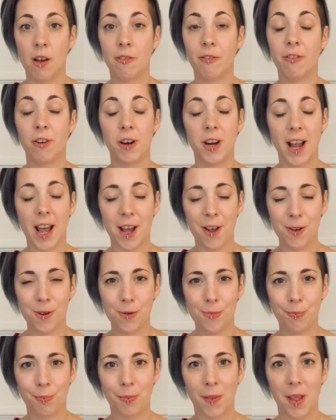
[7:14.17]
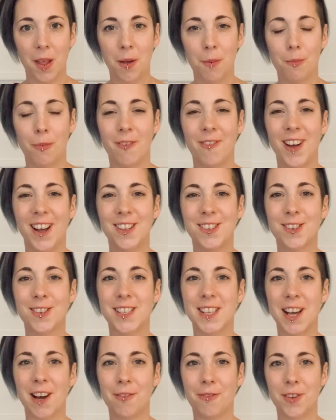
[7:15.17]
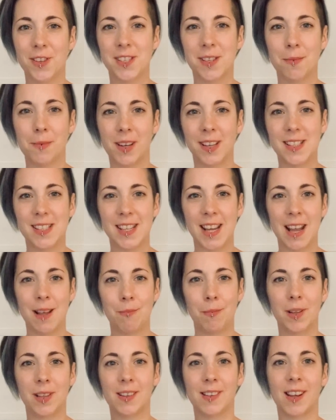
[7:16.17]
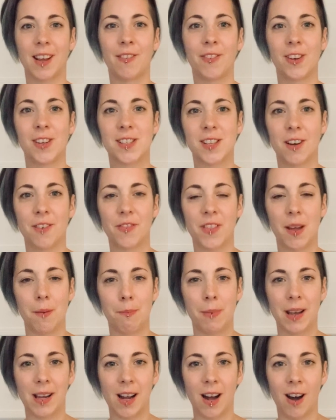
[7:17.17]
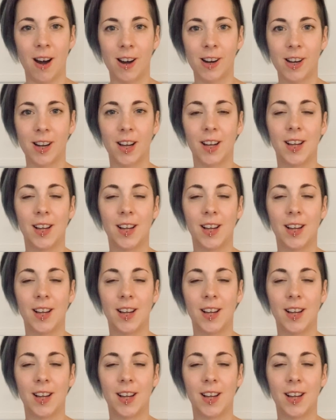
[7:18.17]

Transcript: For now, provide yourself with some containment, give yourself that big hug,